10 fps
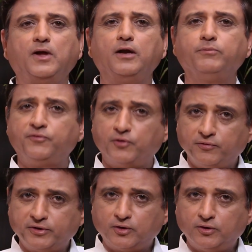And
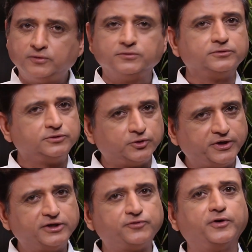before we go,
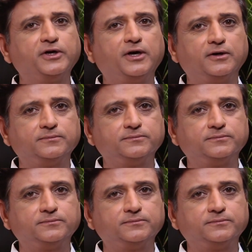today's funda.